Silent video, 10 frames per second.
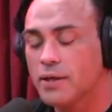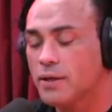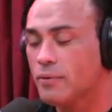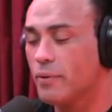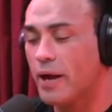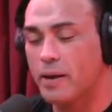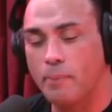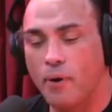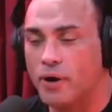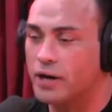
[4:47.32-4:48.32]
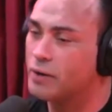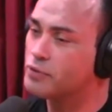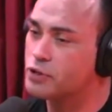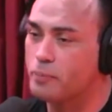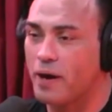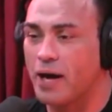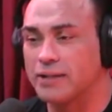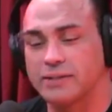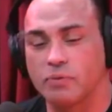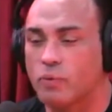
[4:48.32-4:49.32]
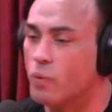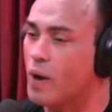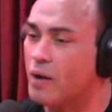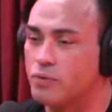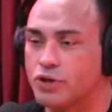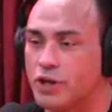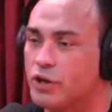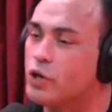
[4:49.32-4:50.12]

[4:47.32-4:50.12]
We were at a party and it was just behind someone rewound shit.